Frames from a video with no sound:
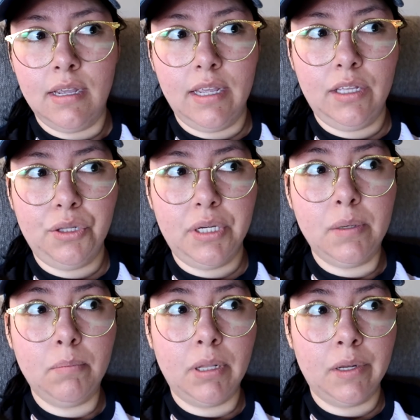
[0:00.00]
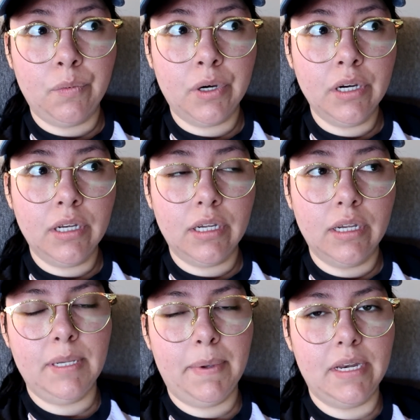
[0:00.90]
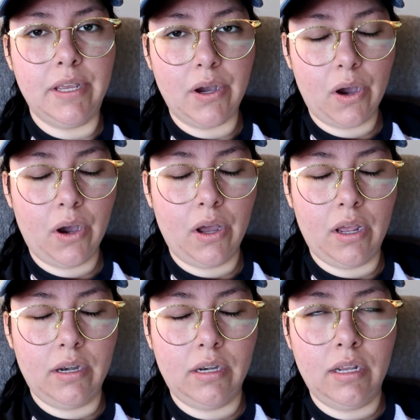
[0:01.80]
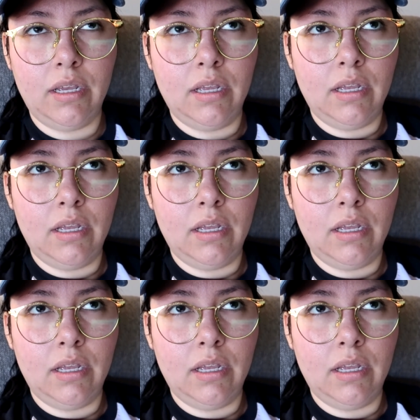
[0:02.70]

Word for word: including blood work, depending on